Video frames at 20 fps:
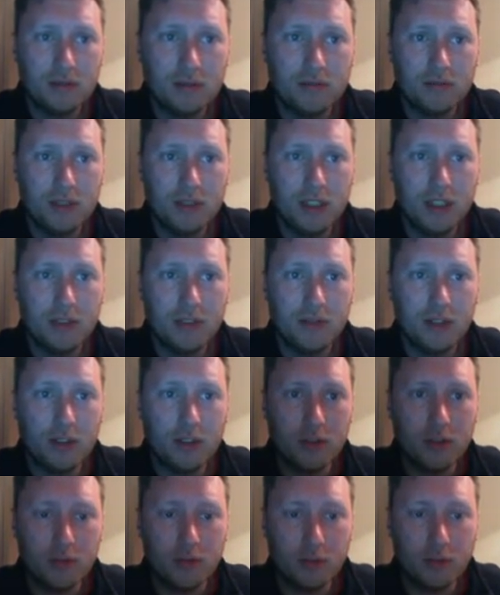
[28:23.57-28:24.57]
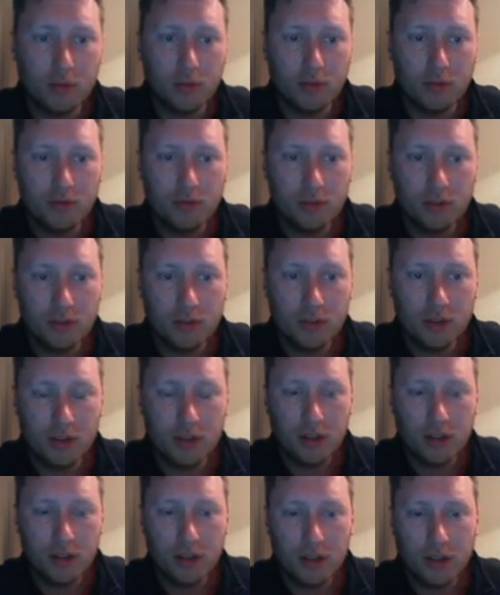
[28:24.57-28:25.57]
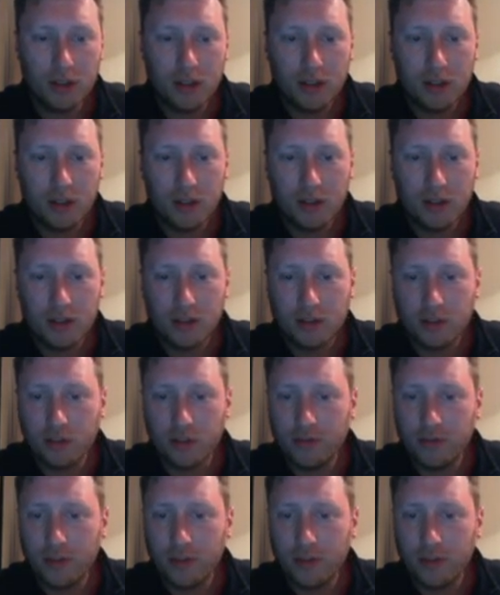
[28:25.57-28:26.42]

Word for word: really, really good for Wolves so